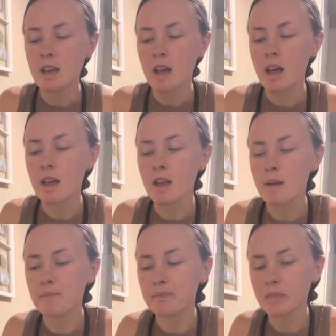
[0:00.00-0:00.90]

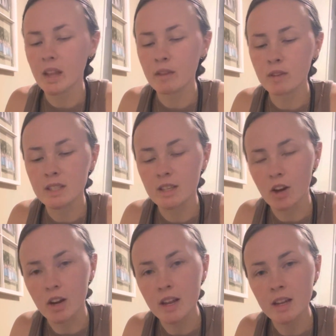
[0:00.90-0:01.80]
If we stick
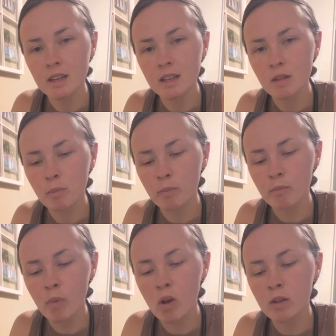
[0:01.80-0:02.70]
our hand in the
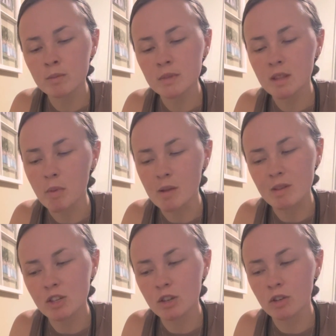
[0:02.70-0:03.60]
palms, the
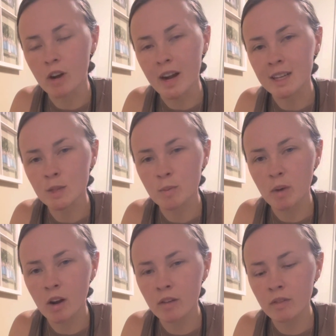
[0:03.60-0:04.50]
baby should grasp
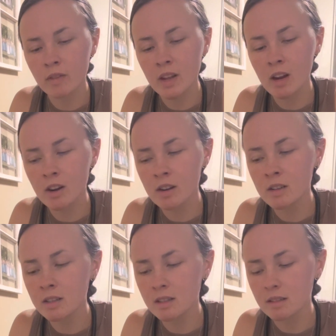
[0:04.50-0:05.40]
our
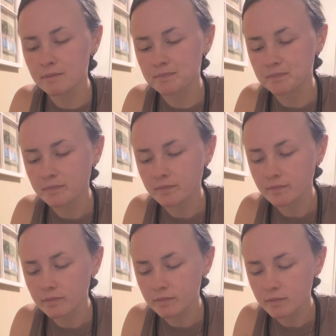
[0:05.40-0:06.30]
fingers.
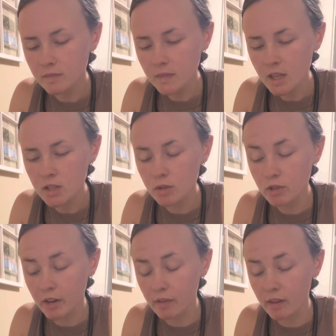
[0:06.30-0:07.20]
So
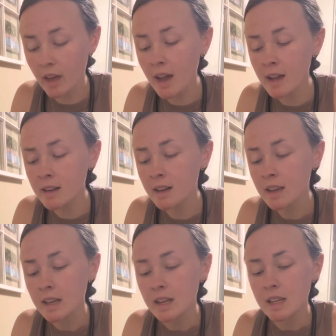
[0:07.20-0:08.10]
check for that.
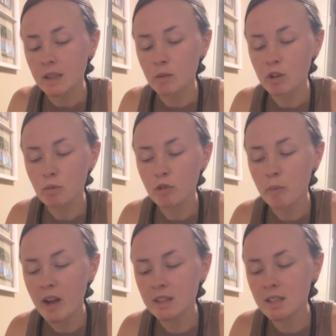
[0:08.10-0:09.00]
Then we can move
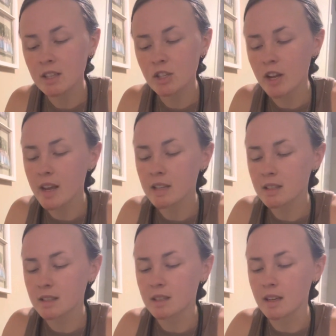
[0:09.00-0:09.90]
back to the
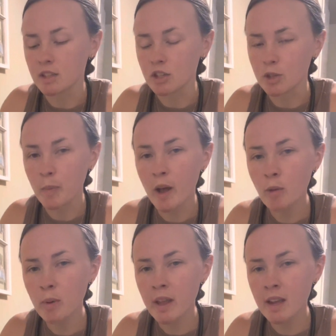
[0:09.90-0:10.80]
chest and just
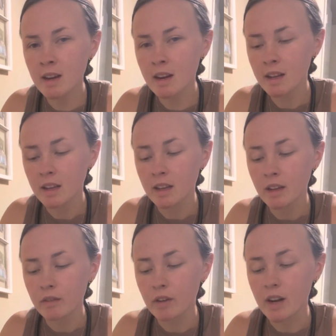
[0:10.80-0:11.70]
palpate
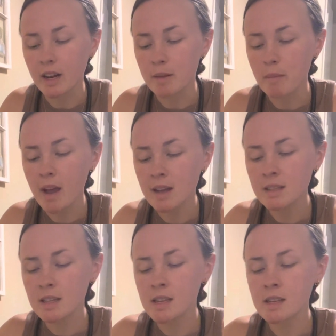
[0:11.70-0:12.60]
for any
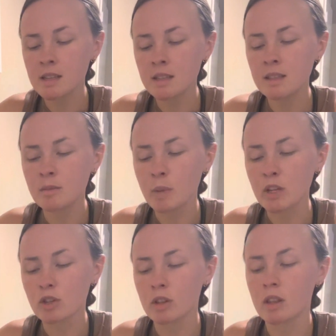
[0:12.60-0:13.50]
masses. Make
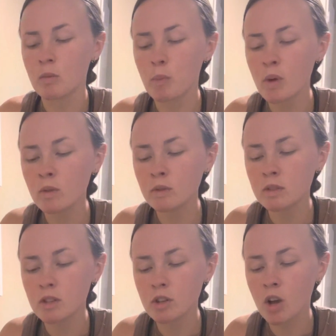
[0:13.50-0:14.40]
sure that the
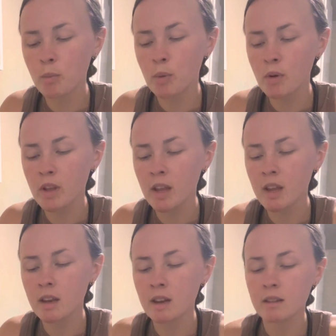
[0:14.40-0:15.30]
bones are not
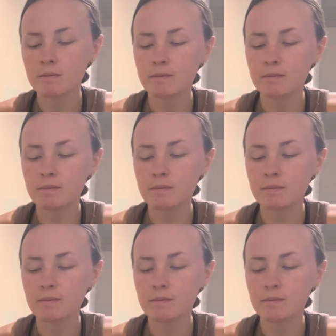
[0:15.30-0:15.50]
broken.